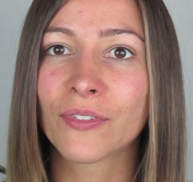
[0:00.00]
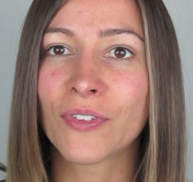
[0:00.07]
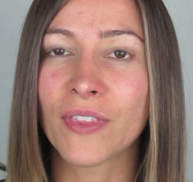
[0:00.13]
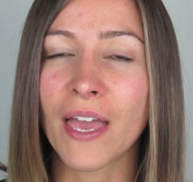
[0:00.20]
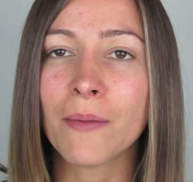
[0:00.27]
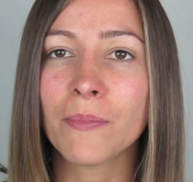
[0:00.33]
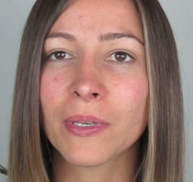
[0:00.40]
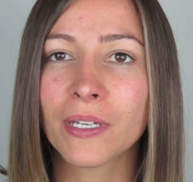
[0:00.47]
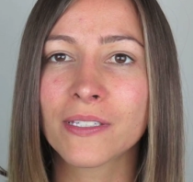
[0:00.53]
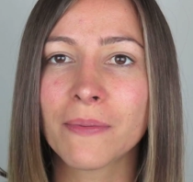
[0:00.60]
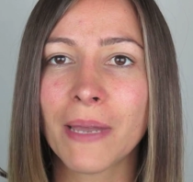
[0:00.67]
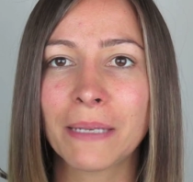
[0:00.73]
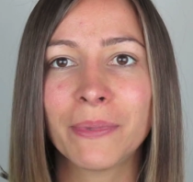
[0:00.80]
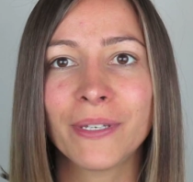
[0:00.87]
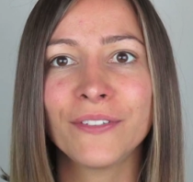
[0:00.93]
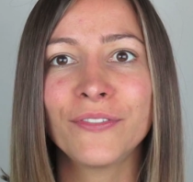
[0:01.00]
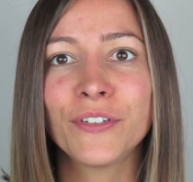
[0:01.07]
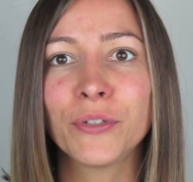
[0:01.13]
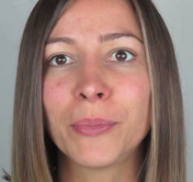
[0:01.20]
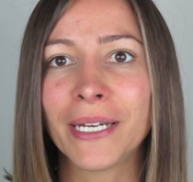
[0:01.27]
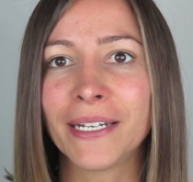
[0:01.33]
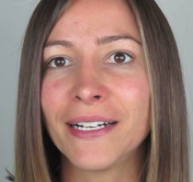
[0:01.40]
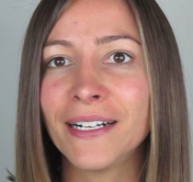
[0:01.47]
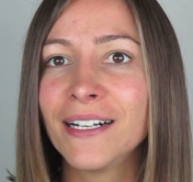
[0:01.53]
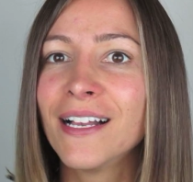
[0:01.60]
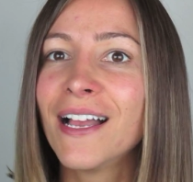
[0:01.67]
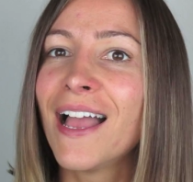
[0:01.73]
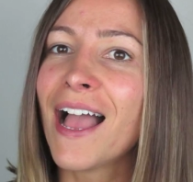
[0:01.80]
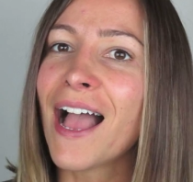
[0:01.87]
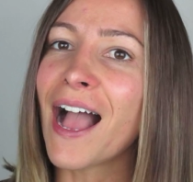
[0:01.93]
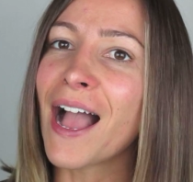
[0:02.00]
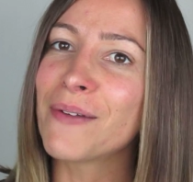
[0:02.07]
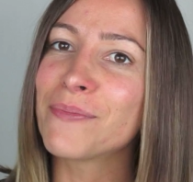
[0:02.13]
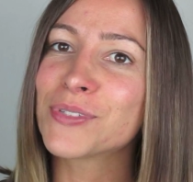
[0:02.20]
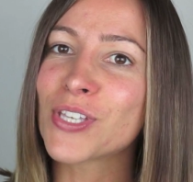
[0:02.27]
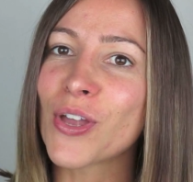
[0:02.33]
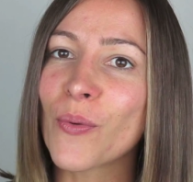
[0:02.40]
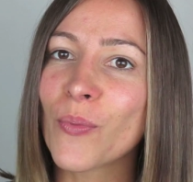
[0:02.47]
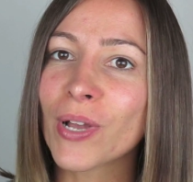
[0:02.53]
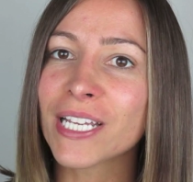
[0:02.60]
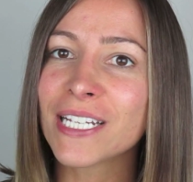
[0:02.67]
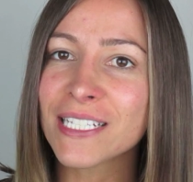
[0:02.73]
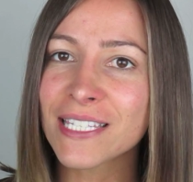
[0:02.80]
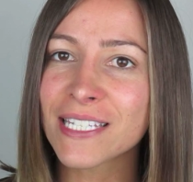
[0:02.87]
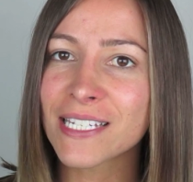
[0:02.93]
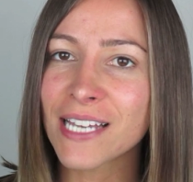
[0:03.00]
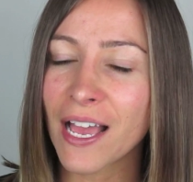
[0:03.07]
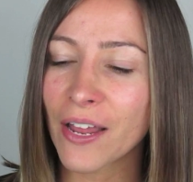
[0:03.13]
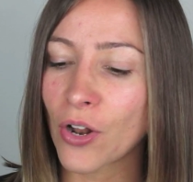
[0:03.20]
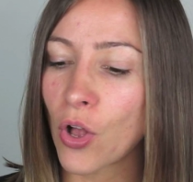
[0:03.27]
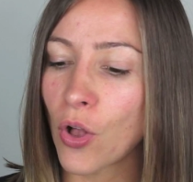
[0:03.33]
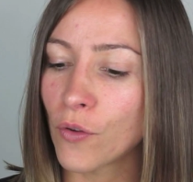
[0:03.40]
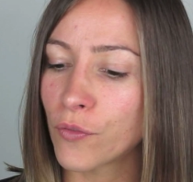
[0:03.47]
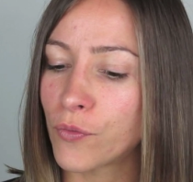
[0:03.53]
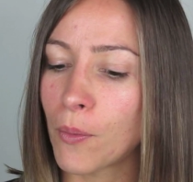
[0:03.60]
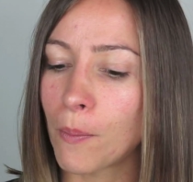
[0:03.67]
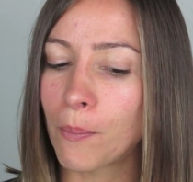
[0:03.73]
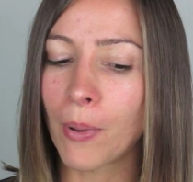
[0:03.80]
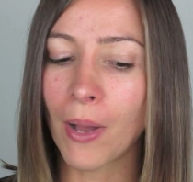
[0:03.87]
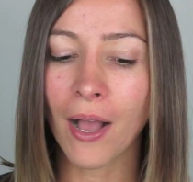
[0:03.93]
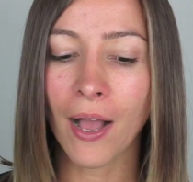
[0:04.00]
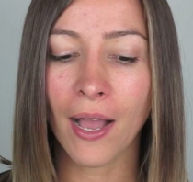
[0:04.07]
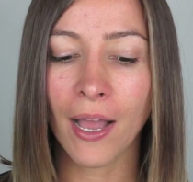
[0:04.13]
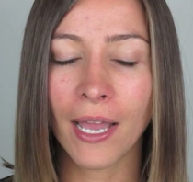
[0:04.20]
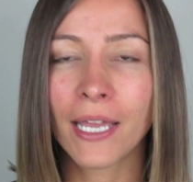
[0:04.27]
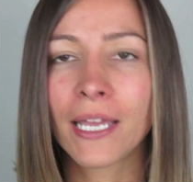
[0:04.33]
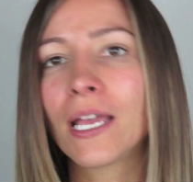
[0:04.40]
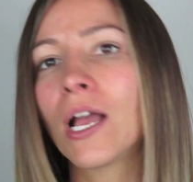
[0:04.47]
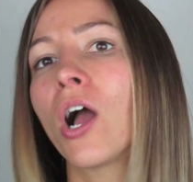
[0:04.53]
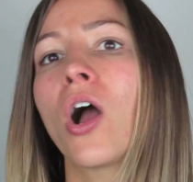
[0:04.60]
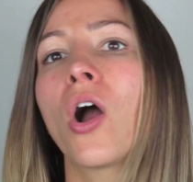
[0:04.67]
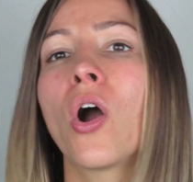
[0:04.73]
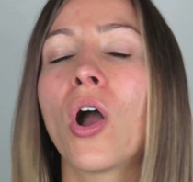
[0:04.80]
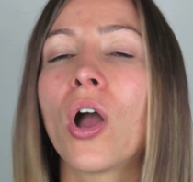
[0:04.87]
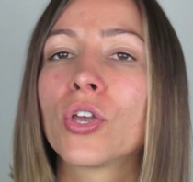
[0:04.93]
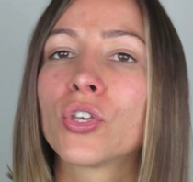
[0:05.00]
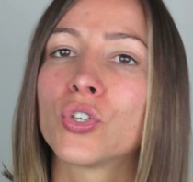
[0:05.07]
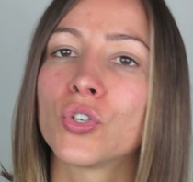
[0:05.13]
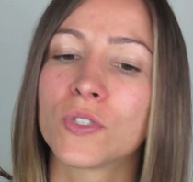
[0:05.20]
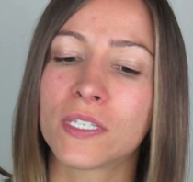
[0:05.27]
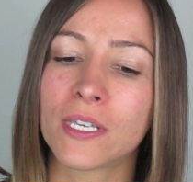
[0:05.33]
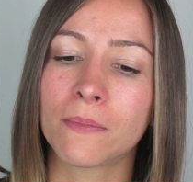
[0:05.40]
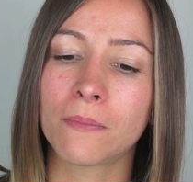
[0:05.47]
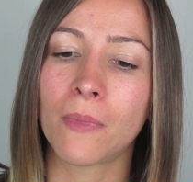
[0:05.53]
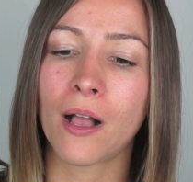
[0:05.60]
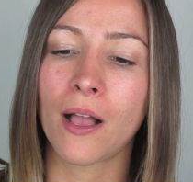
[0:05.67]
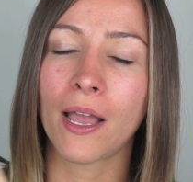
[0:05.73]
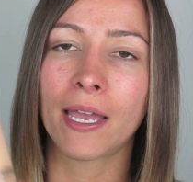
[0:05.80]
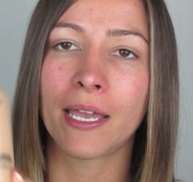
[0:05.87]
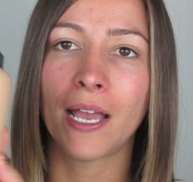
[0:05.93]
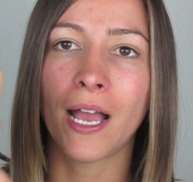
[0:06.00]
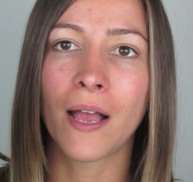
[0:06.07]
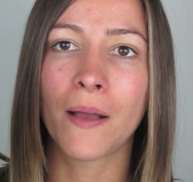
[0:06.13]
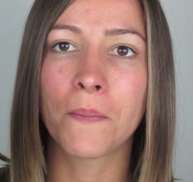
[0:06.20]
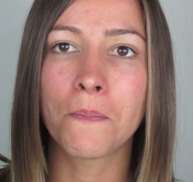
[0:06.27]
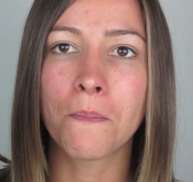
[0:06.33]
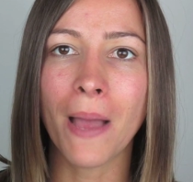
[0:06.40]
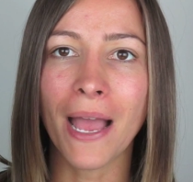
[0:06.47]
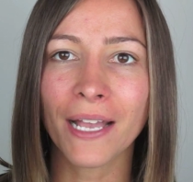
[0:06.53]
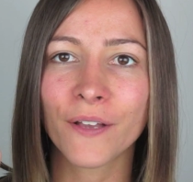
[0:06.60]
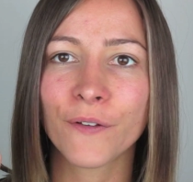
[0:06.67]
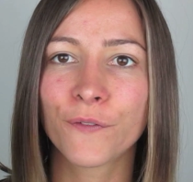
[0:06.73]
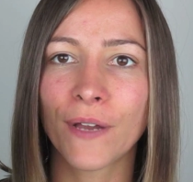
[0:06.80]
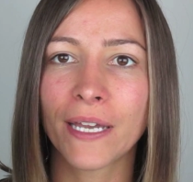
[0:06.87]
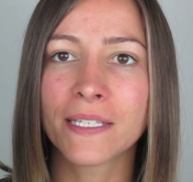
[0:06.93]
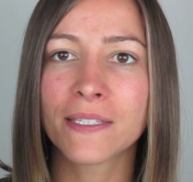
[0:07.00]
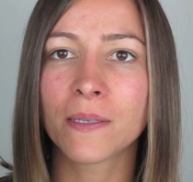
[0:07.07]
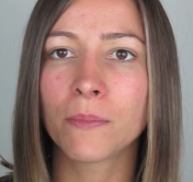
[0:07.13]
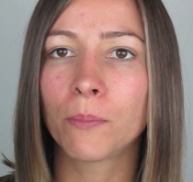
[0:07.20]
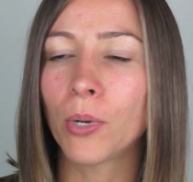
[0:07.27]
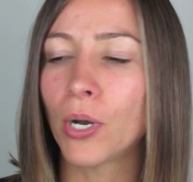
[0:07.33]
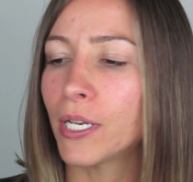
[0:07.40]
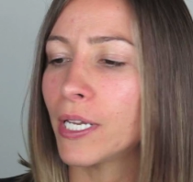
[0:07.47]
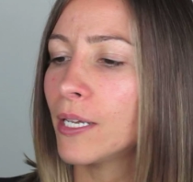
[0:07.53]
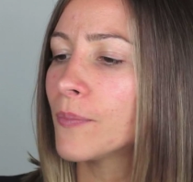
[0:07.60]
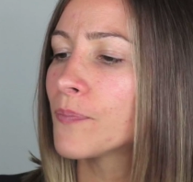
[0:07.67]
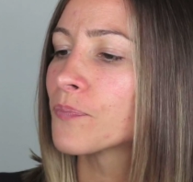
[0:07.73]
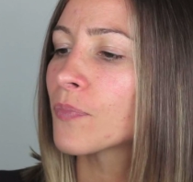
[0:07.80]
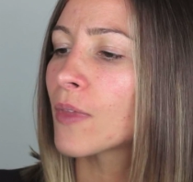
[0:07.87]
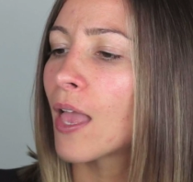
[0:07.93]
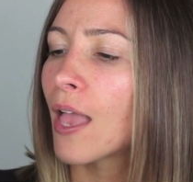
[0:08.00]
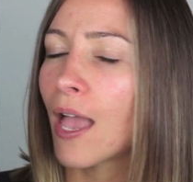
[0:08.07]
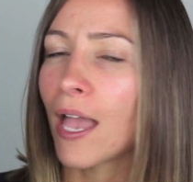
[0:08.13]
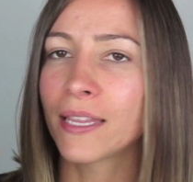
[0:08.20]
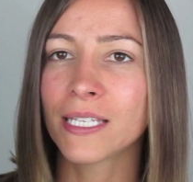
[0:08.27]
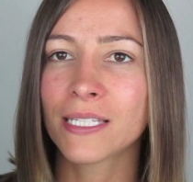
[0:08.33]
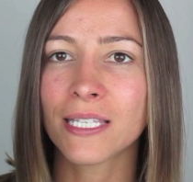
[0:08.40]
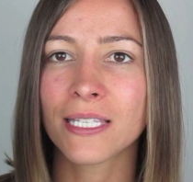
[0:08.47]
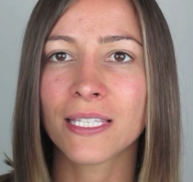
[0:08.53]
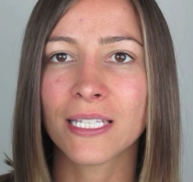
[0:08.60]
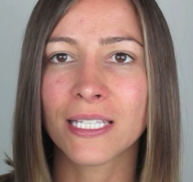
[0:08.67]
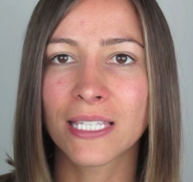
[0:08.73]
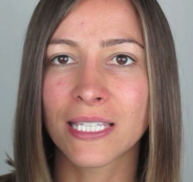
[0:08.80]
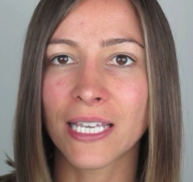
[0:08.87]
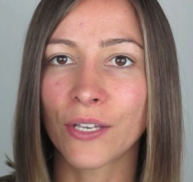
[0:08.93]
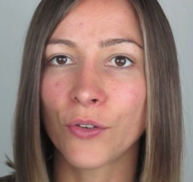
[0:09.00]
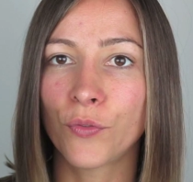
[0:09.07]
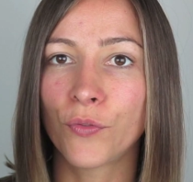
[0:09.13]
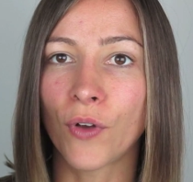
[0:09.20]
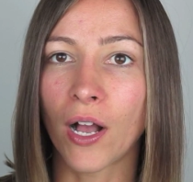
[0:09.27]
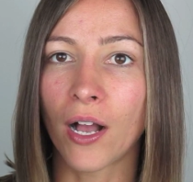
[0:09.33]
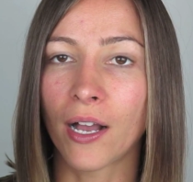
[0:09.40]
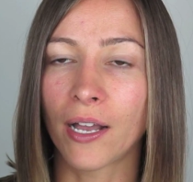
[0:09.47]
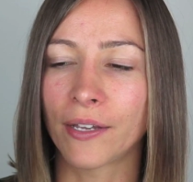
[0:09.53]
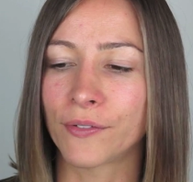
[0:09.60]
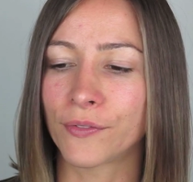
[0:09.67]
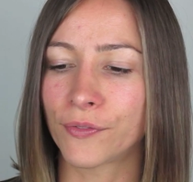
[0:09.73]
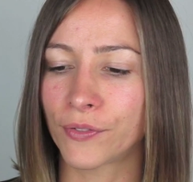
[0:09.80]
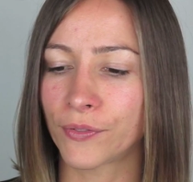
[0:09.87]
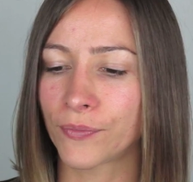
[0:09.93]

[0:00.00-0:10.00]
that because it made me feel better. So we're going to start off by using my MAC Face and Body, and this is C5.